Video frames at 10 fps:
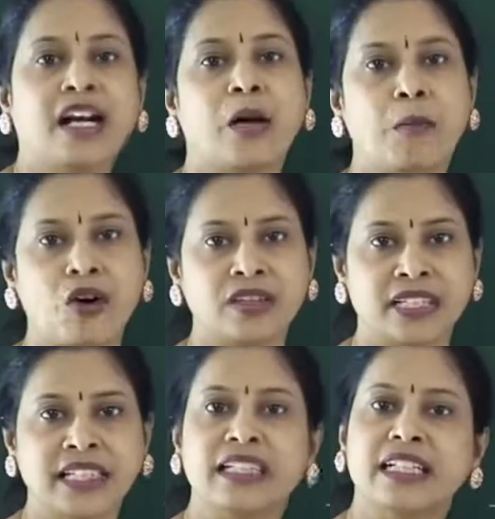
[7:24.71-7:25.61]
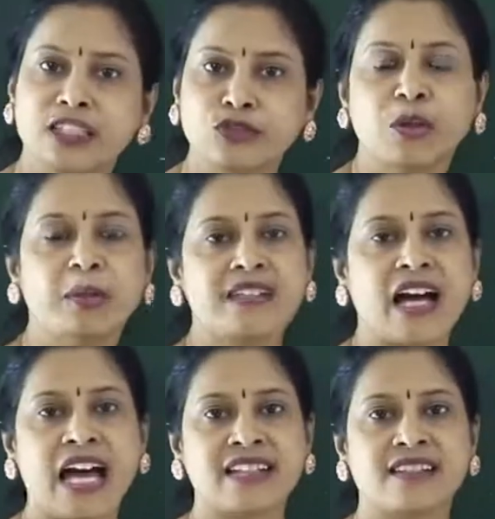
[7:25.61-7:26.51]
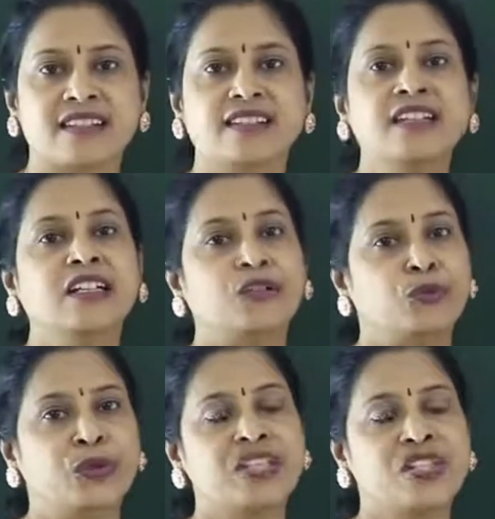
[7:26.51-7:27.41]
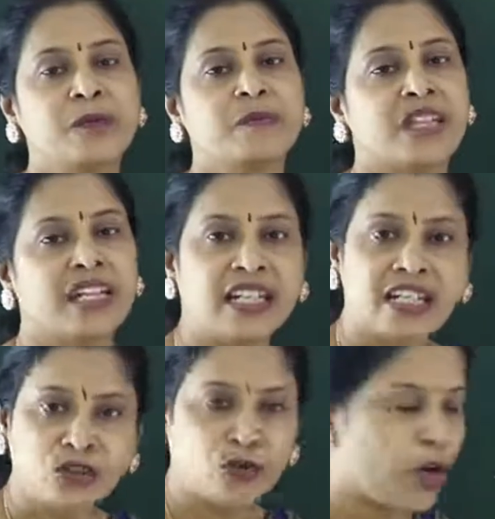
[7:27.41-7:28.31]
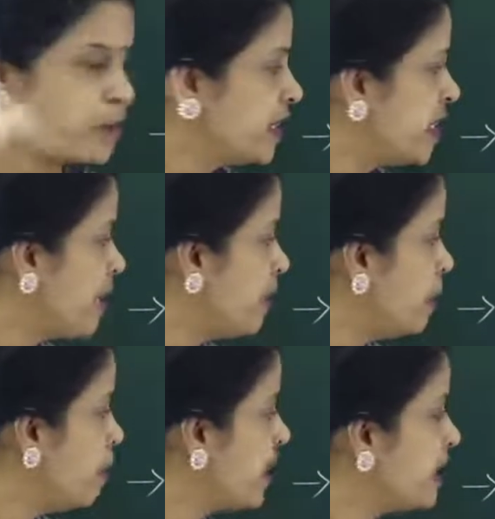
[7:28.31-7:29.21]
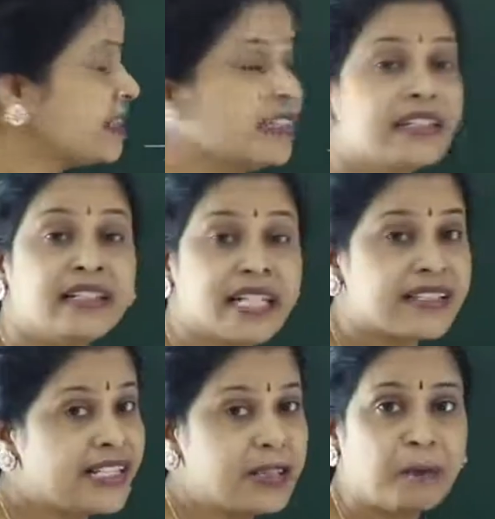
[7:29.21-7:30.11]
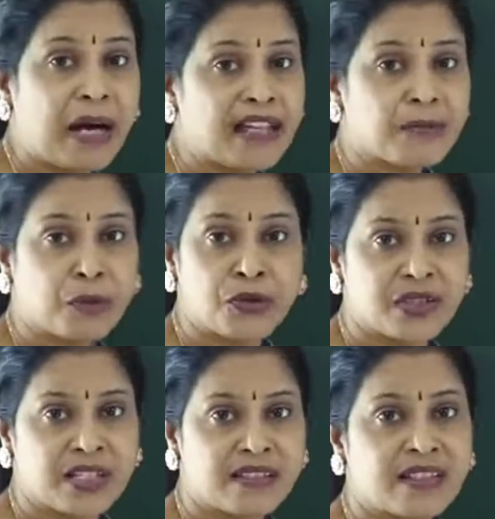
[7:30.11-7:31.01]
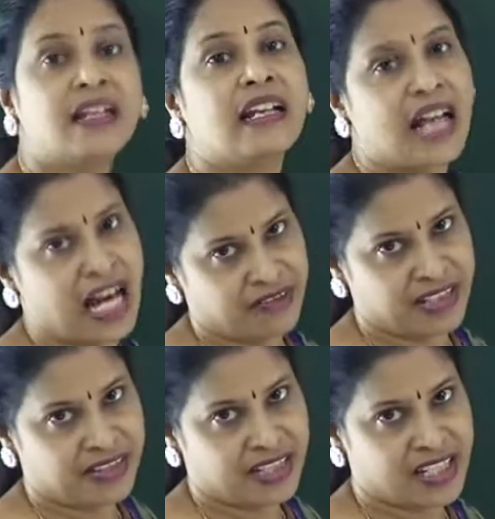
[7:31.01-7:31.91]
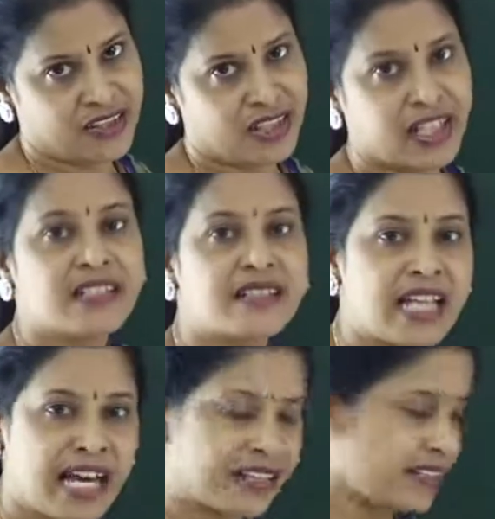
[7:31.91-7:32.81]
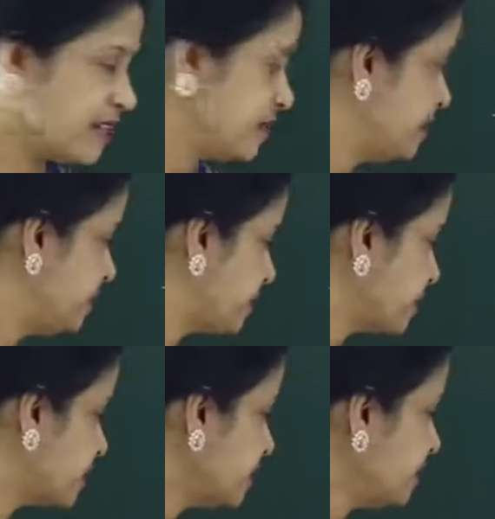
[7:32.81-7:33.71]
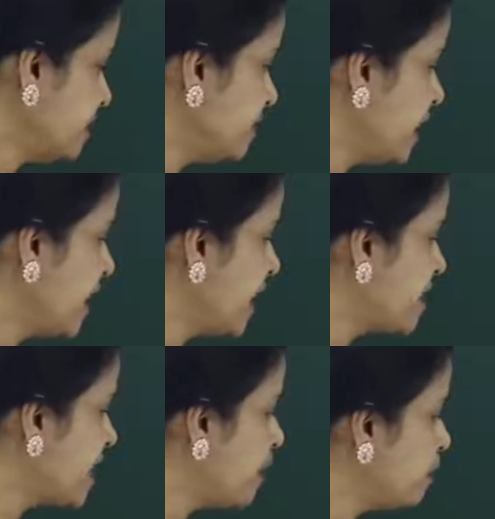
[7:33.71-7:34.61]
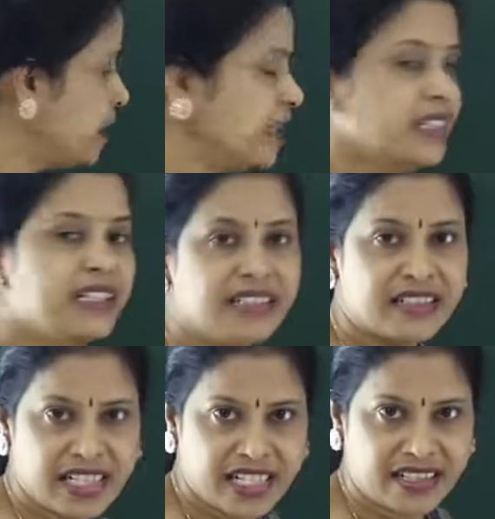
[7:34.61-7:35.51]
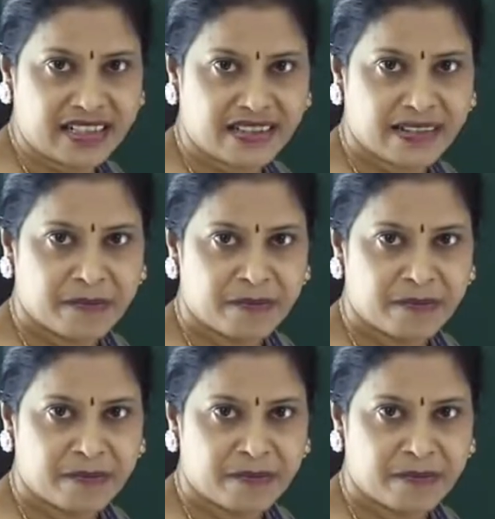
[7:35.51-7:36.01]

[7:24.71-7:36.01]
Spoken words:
Among that, earthworm is the answer, which in earthworm the development doesn't possess larval stage. It's direct. An example, Nereis.